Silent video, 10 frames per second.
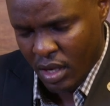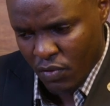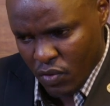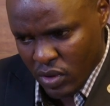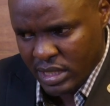
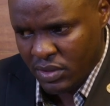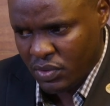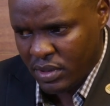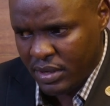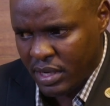if you listen
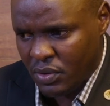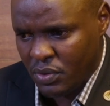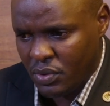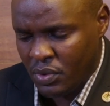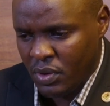to the
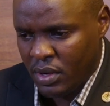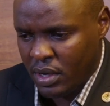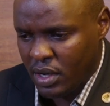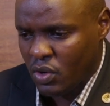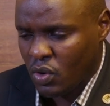
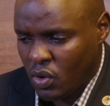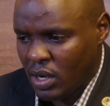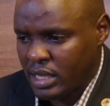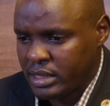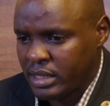radio
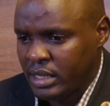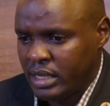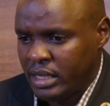callers,